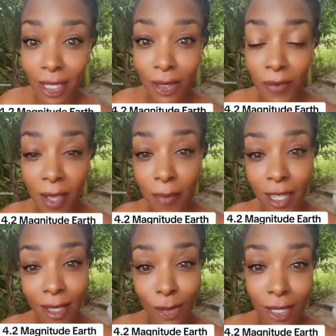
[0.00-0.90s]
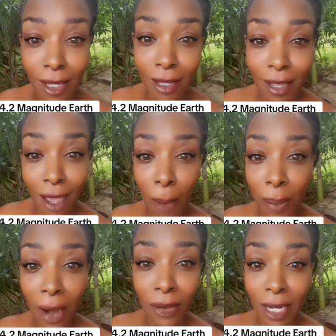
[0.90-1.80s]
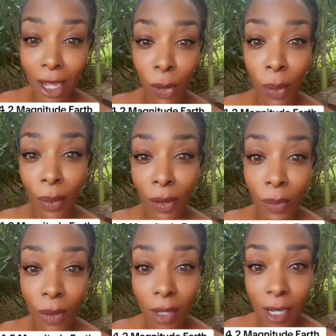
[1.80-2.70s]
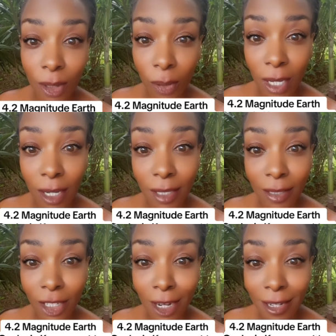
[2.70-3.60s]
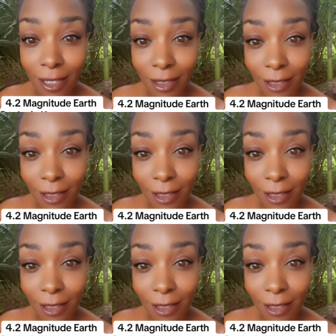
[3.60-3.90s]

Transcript: So, family, there was a, apparently a quote unquote earthquake, Jana,